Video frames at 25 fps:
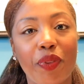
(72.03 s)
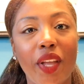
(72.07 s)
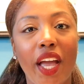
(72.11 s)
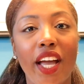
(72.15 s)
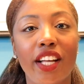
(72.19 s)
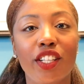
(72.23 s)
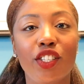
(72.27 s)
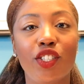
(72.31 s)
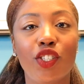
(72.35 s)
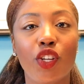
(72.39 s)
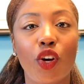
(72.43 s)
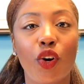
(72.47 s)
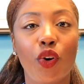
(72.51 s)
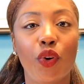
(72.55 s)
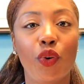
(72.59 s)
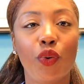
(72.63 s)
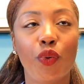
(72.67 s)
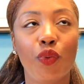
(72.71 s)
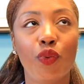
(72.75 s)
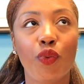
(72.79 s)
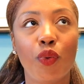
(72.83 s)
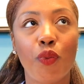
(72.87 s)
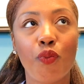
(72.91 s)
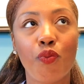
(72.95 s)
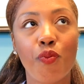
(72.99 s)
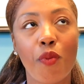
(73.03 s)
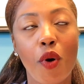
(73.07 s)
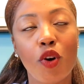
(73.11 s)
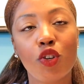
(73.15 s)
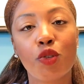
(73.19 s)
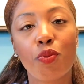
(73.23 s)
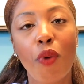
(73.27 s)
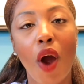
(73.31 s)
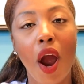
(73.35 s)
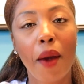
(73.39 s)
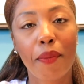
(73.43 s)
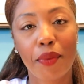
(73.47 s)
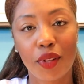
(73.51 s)
and so the
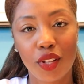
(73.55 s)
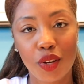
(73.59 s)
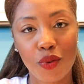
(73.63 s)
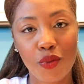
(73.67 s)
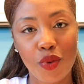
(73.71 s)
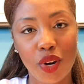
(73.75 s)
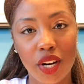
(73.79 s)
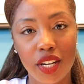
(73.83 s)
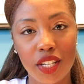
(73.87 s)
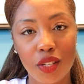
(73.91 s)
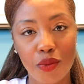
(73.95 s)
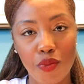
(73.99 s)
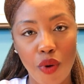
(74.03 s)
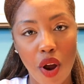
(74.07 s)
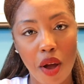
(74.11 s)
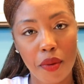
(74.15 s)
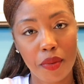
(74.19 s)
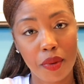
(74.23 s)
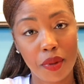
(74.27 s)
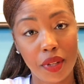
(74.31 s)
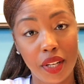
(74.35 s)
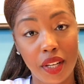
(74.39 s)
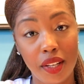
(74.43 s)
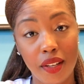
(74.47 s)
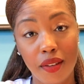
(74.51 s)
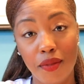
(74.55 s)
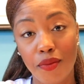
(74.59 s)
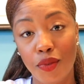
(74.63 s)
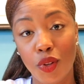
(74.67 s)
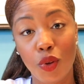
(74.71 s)
most popular one is probably